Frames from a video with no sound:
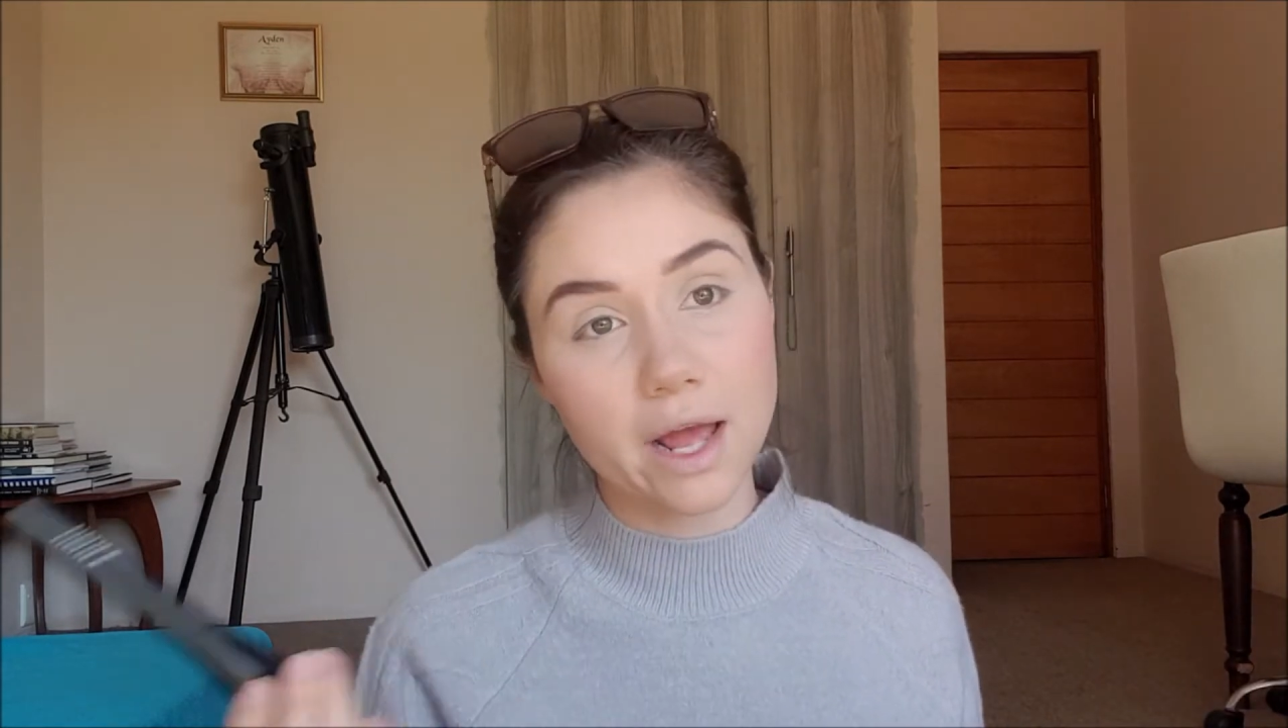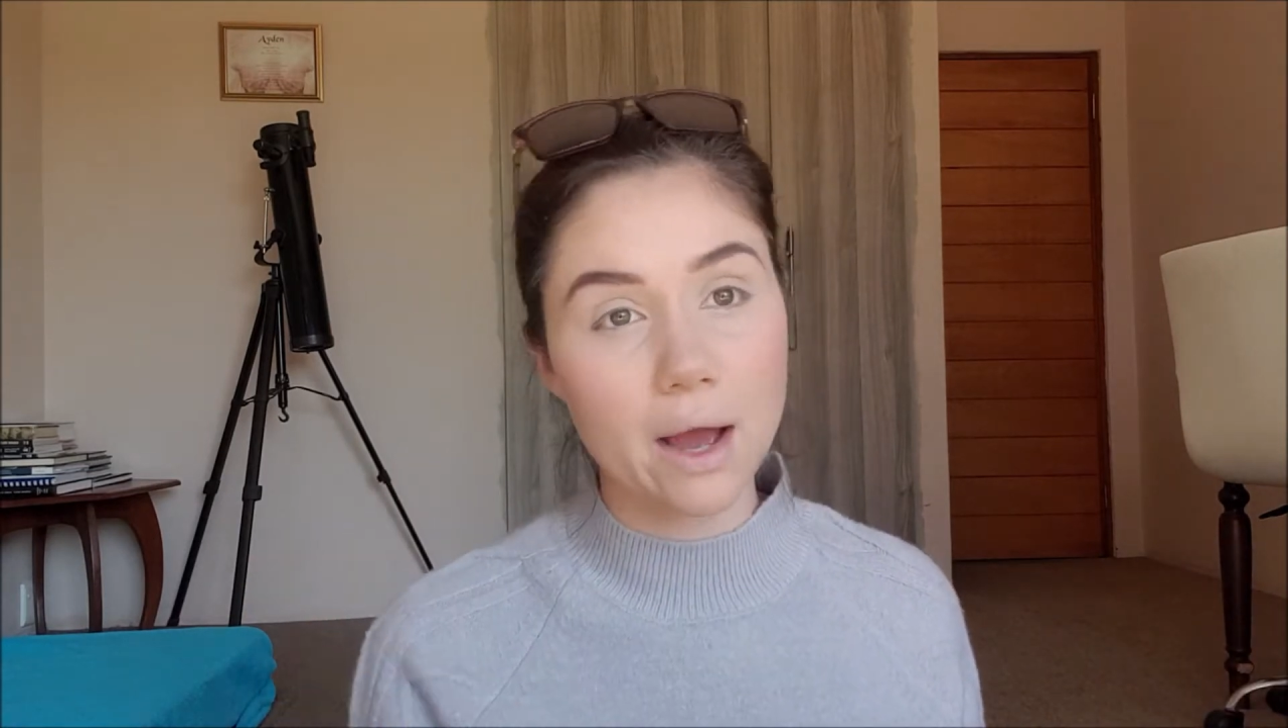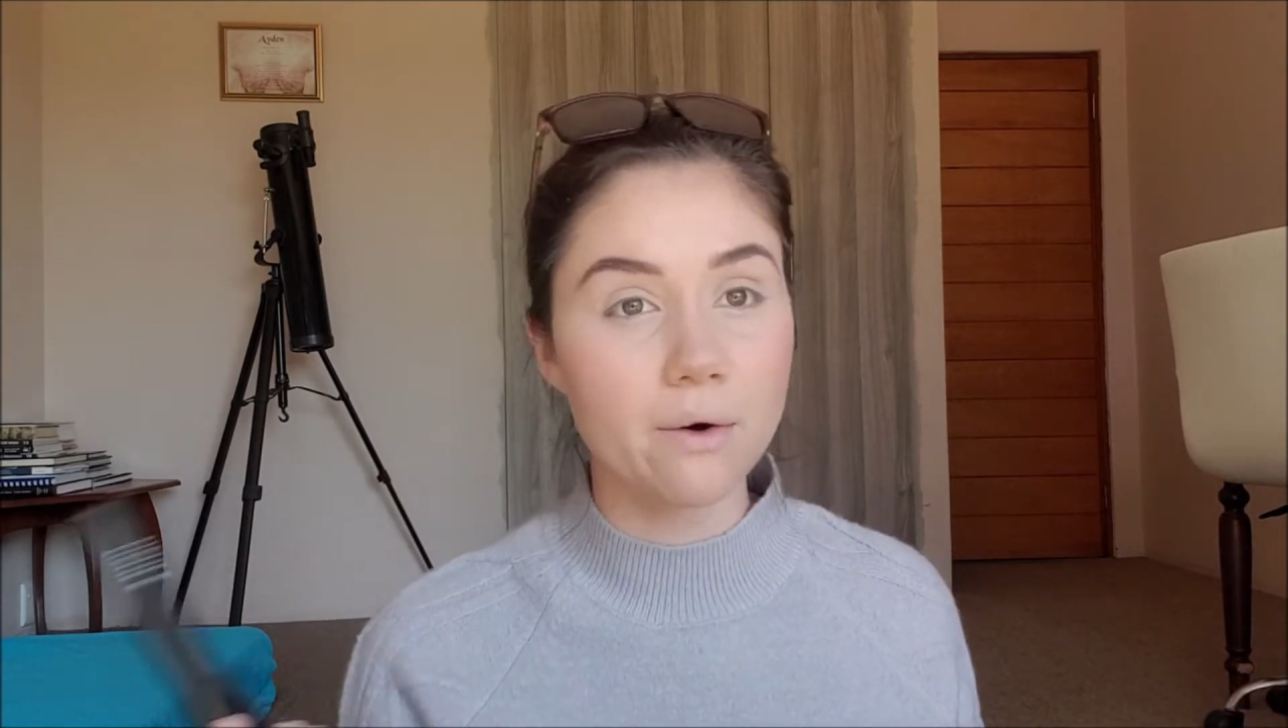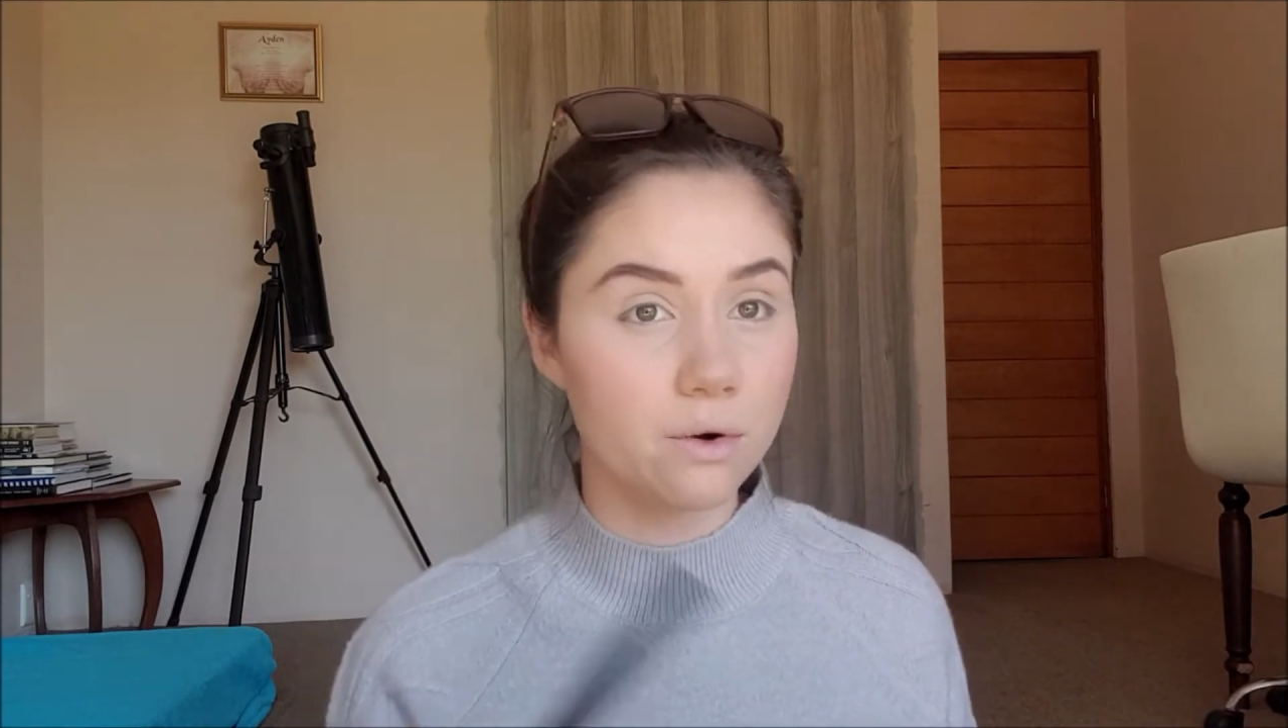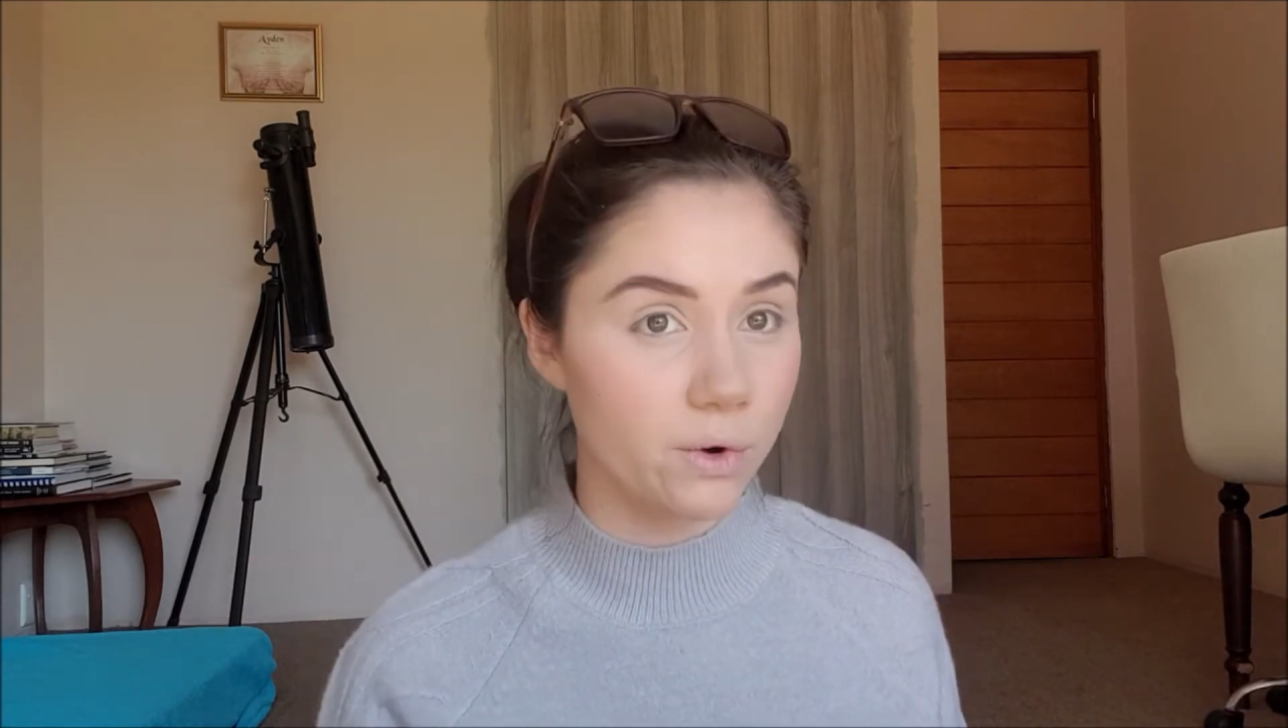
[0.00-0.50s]

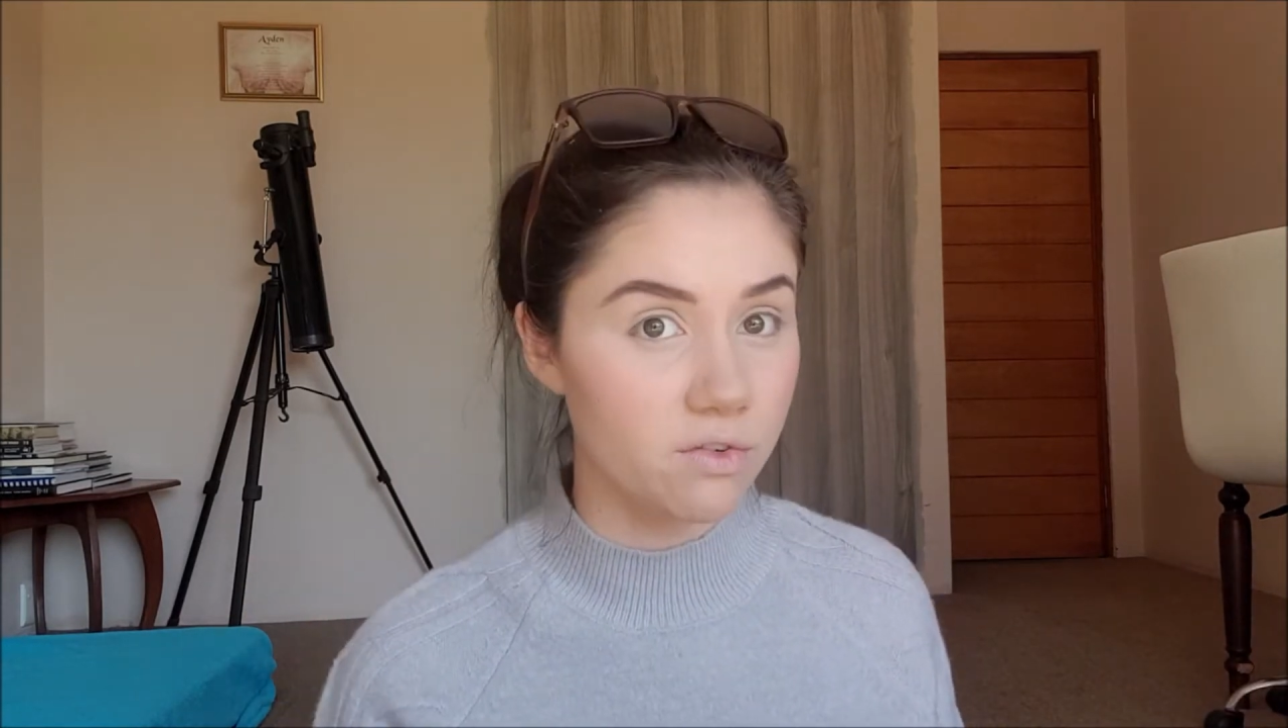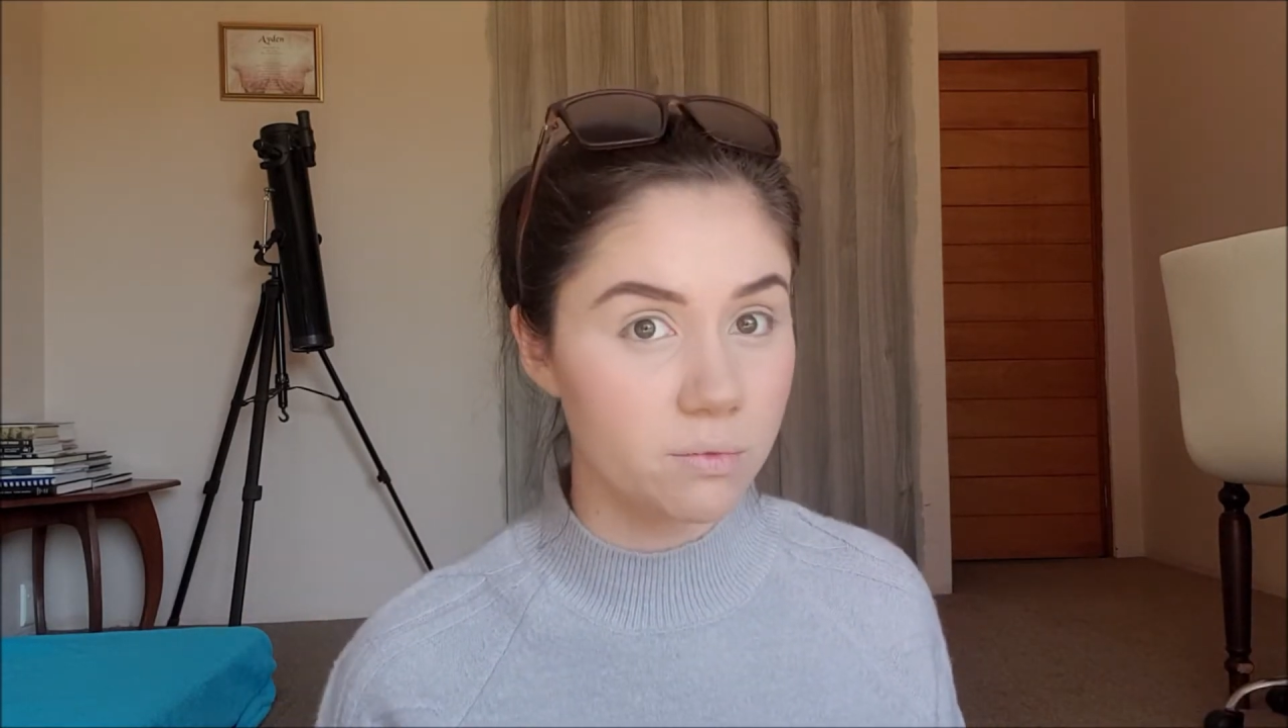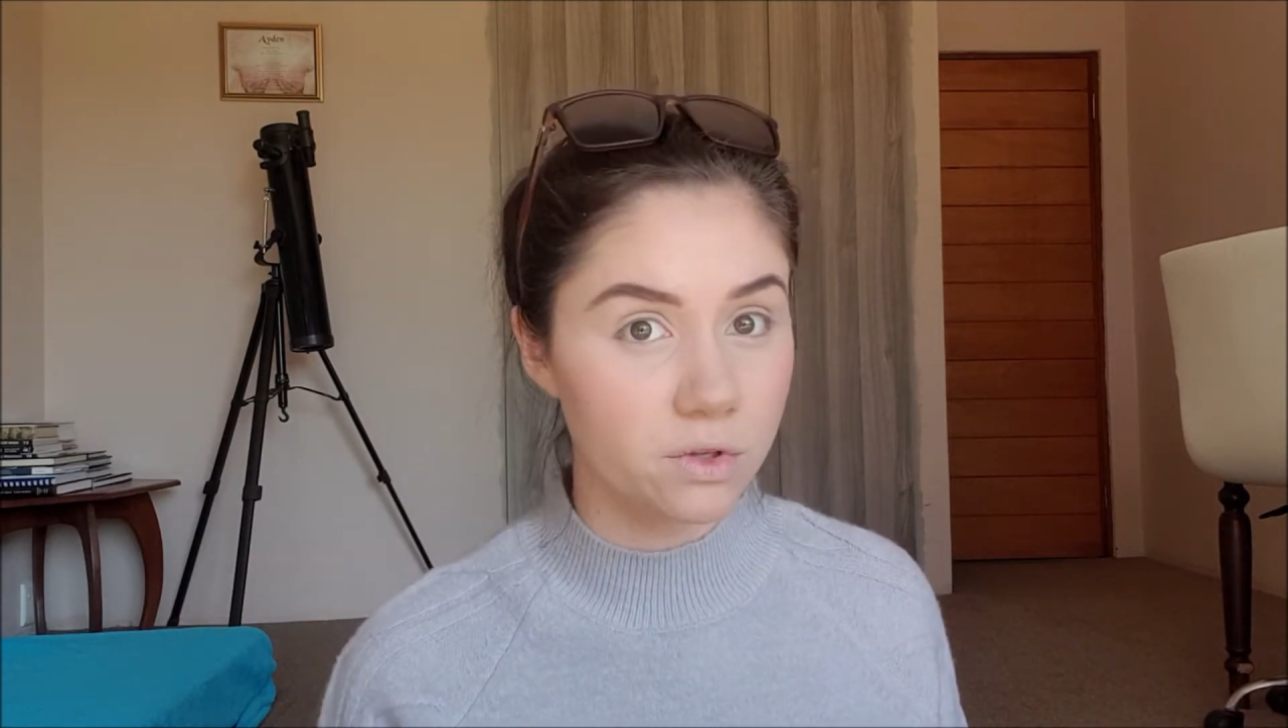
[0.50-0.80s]
hour away from the